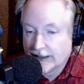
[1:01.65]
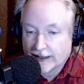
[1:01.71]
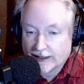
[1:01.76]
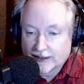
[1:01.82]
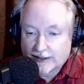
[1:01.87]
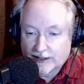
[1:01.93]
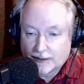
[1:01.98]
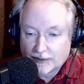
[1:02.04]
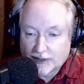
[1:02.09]

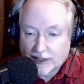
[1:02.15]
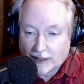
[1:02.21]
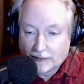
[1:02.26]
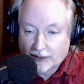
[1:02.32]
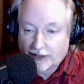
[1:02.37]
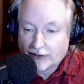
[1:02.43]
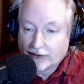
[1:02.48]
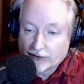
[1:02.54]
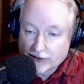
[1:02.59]
Sometime
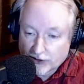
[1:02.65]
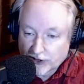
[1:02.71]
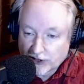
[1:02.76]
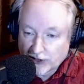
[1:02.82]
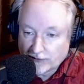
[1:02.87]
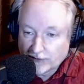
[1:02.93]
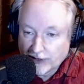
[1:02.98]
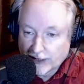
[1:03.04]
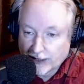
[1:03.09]
later this
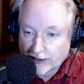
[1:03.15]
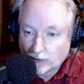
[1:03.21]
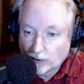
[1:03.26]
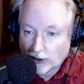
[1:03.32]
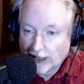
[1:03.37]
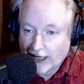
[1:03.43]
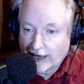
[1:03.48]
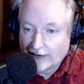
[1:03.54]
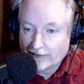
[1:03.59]
evening,
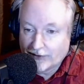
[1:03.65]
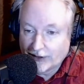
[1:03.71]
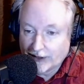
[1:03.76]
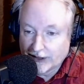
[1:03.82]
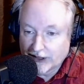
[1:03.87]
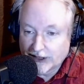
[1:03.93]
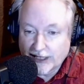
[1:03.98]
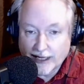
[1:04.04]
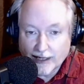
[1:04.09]
we'll have the
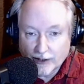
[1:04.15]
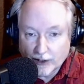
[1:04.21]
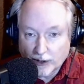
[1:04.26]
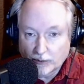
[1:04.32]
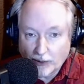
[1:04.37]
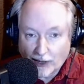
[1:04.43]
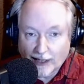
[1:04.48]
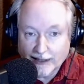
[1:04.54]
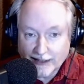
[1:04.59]
standard
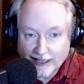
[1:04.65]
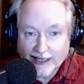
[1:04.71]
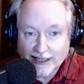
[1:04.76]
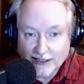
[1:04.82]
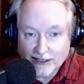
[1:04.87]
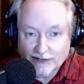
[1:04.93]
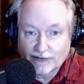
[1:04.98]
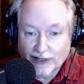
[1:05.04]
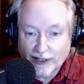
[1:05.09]

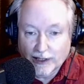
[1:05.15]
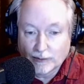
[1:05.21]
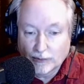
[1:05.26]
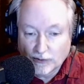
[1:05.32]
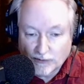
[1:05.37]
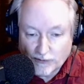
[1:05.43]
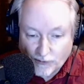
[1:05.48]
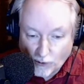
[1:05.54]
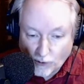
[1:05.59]
podcast
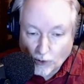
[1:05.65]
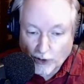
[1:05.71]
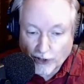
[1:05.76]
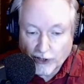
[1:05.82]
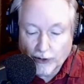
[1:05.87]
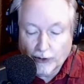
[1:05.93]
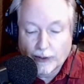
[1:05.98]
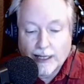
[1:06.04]
available for you.